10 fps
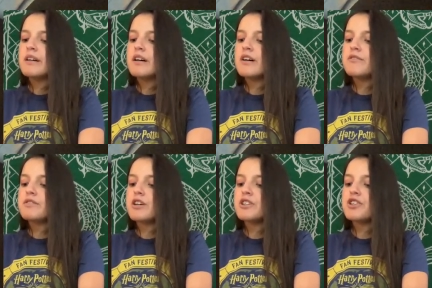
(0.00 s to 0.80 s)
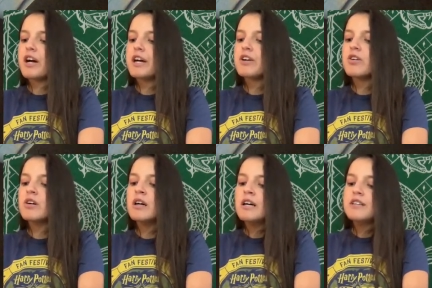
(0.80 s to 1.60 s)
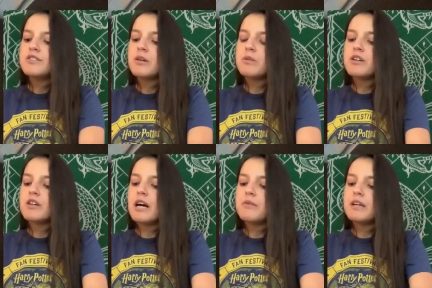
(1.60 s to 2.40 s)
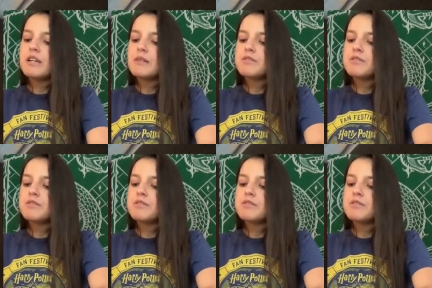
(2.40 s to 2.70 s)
of our triangle. So I'm gonna grab it and